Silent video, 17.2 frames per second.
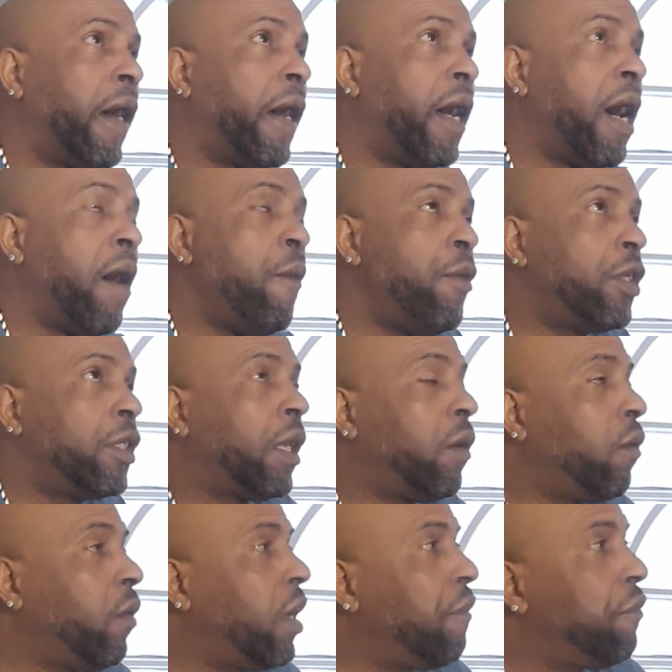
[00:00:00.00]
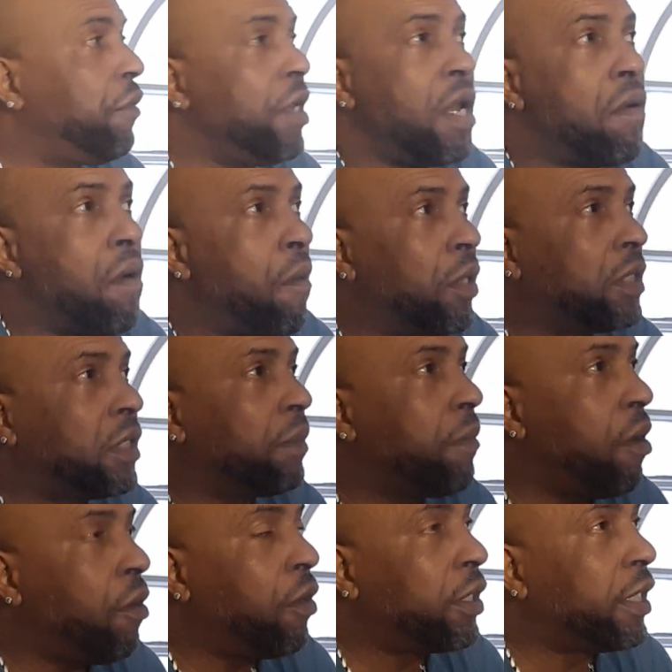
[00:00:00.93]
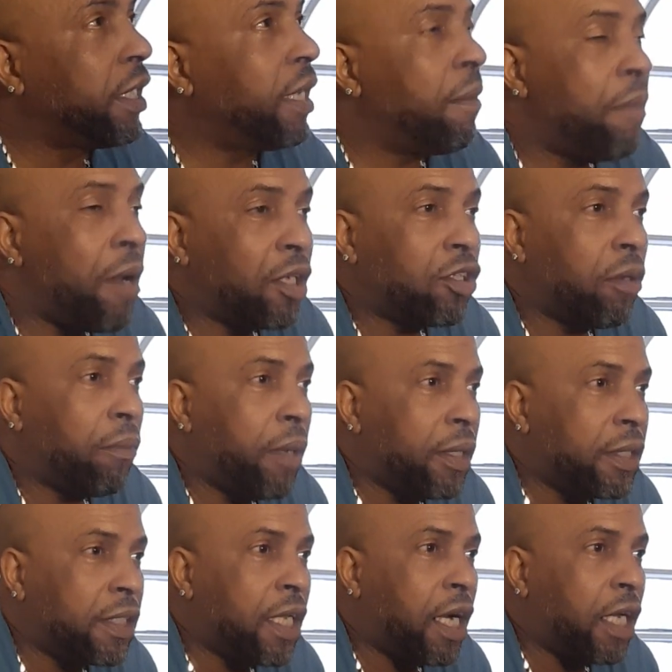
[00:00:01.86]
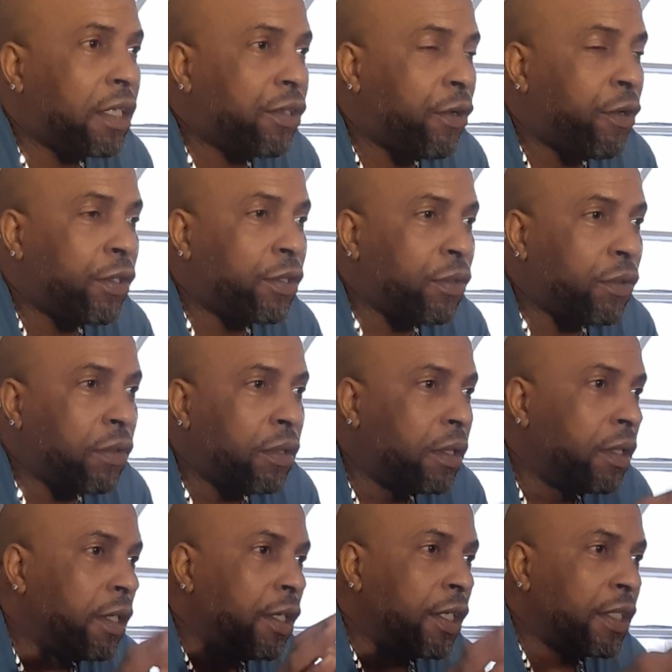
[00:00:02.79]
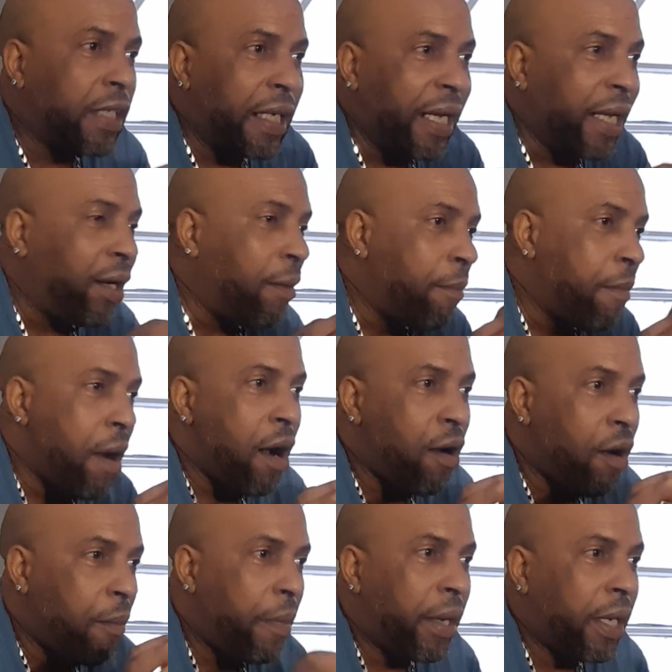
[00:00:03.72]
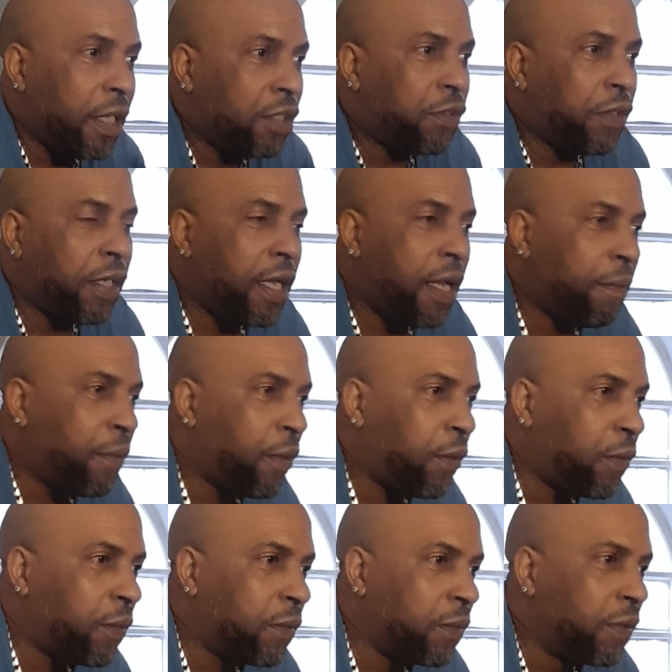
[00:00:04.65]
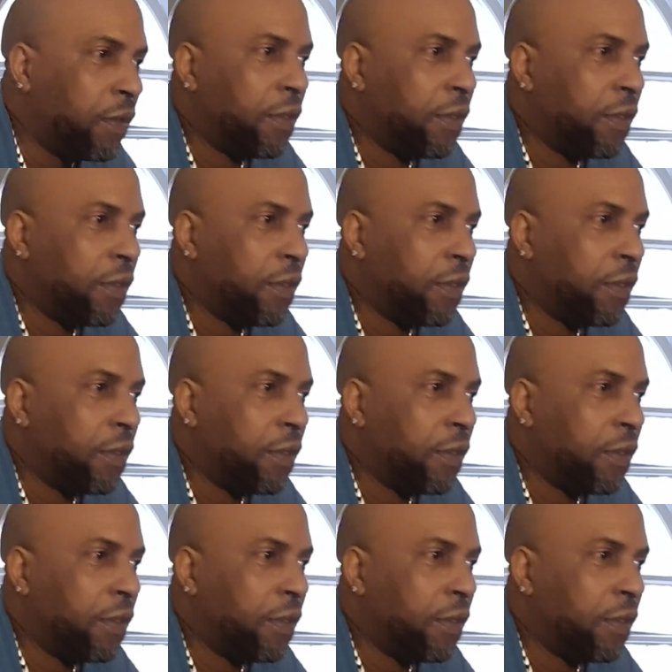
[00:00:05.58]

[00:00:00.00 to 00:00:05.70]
And we just look every day, we watch the mango till the blossom then start turn to, it's a little mango on the tree them now.